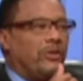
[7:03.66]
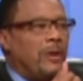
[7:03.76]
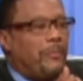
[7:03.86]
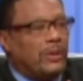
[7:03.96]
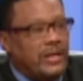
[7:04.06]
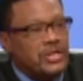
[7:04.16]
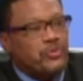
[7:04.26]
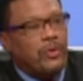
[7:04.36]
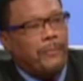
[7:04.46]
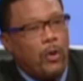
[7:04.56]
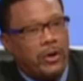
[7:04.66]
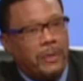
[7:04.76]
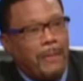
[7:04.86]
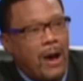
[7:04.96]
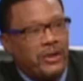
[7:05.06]
a police report
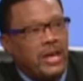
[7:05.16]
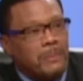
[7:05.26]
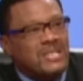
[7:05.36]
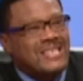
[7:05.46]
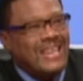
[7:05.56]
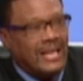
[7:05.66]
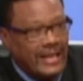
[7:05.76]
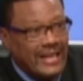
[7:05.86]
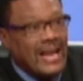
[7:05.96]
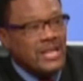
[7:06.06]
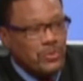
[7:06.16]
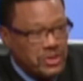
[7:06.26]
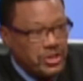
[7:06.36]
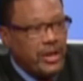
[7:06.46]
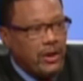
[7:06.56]
about him stealing. That's
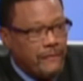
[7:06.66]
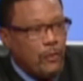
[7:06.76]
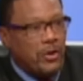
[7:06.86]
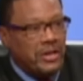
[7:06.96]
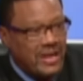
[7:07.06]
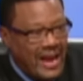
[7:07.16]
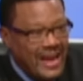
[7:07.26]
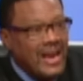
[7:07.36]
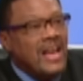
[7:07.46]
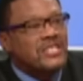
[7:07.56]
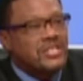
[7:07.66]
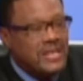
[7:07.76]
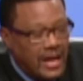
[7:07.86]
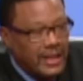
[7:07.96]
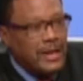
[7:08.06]
what you're here for today.
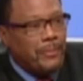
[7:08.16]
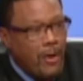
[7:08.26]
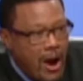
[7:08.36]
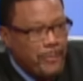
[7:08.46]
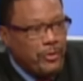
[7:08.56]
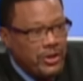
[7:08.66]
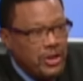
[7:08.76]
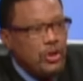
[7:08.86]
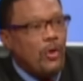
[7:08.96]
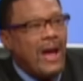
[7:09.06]
Stealing okay. property. Do you he